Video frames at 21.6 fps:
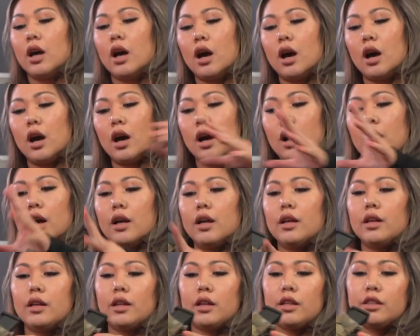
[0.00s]

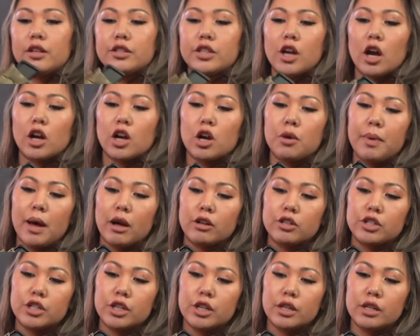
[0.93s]
The taco
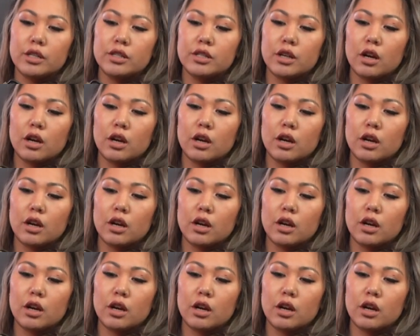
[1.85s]
pouches